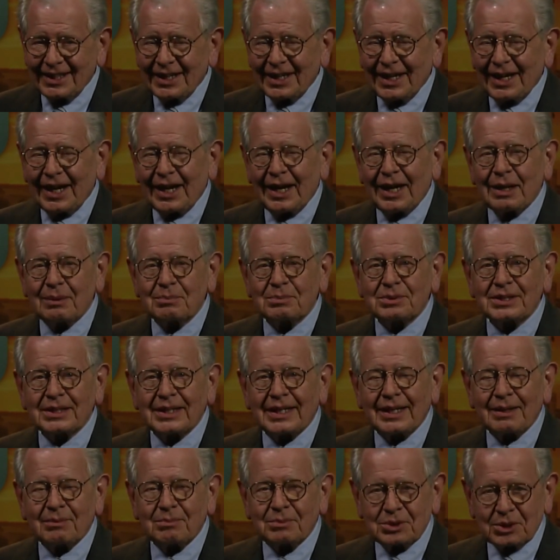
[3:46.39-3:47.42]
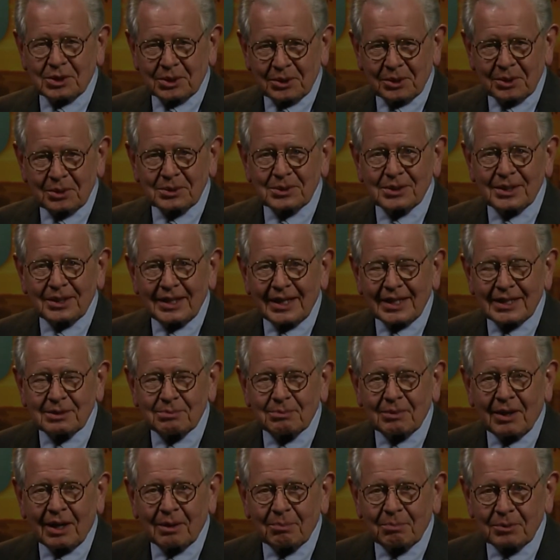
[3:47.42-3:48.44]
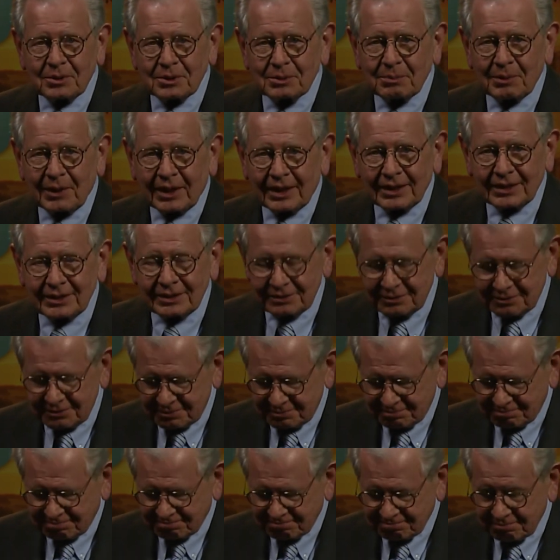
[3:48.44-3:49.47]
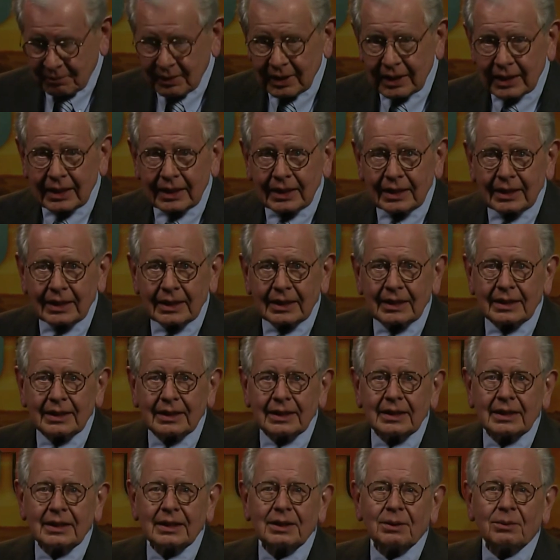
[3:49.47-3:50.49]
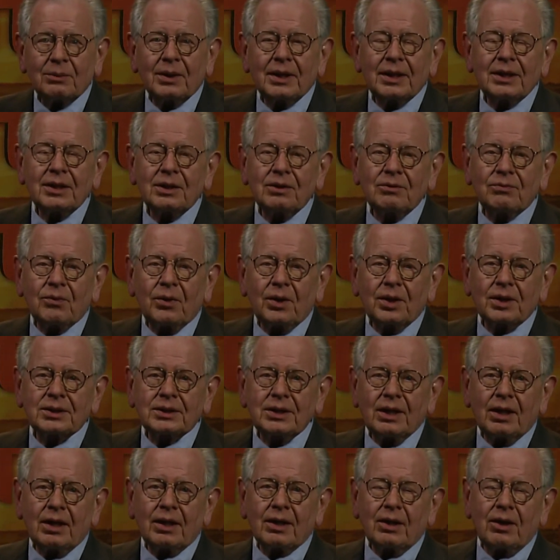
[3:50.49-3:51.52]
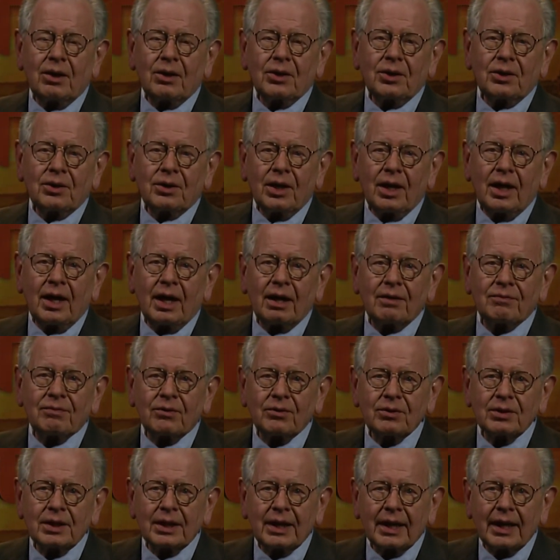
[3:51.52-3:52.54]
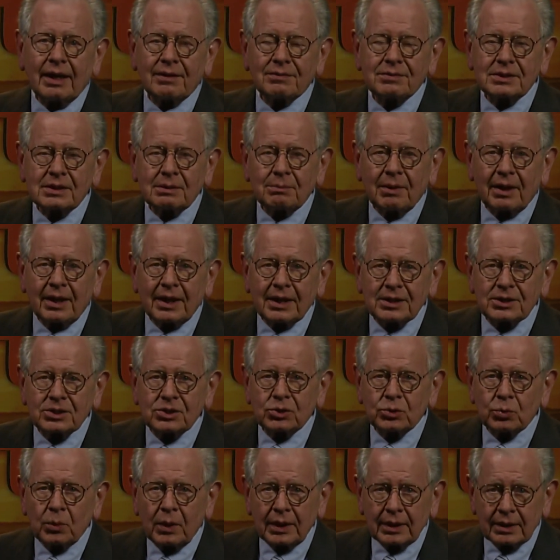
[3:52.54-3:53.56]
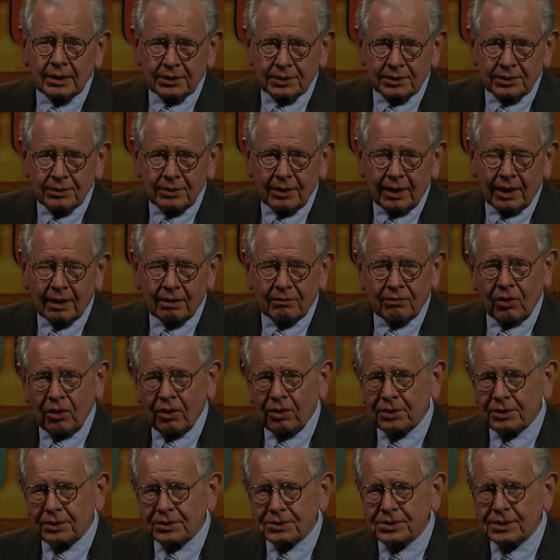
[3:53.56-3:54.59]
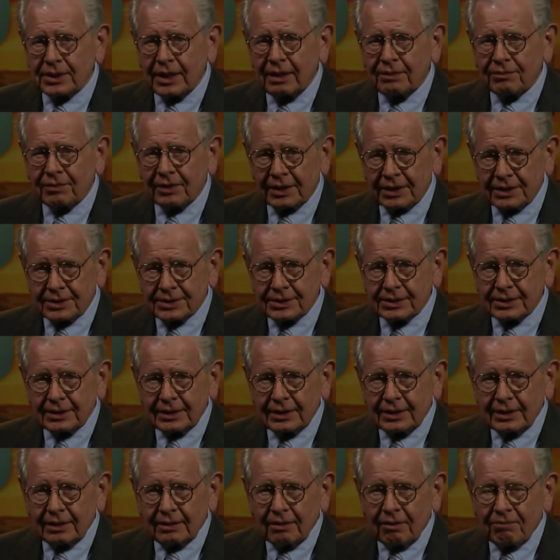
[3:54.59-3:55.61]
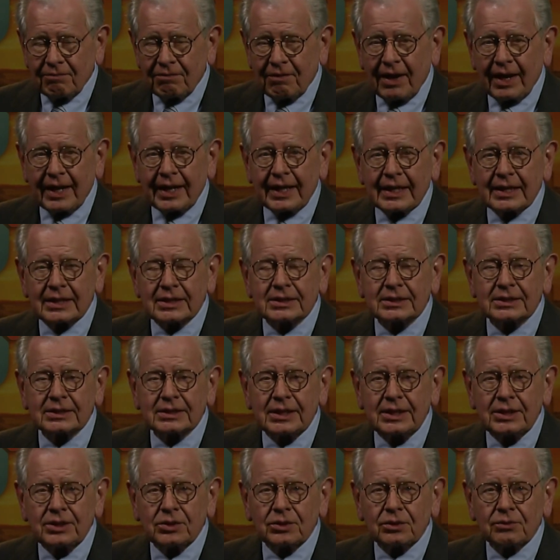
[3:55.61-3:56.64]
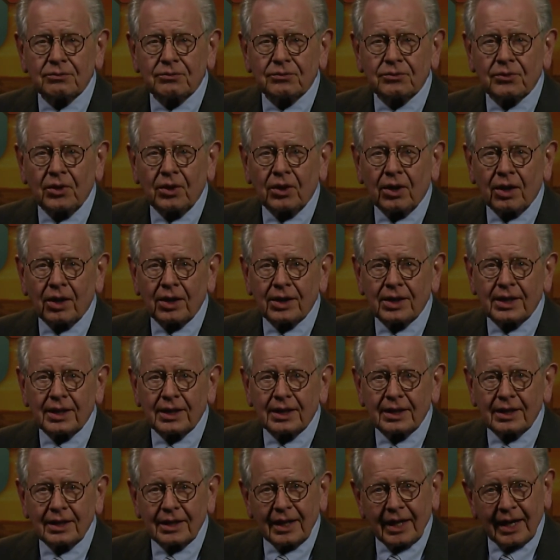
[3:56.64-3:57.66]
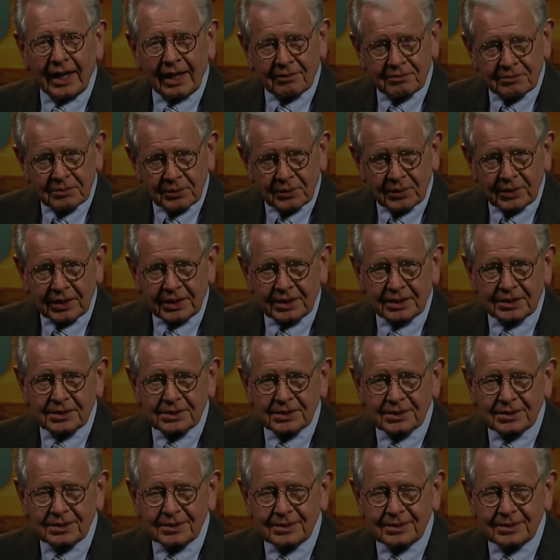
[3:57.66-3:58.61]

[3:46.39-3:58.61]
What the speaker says: I'm Sam Jones, and that's my perspective. Well, you've worked hard all your life only to have somebody swindle you out of all your savings. Fighting senior fraud after this.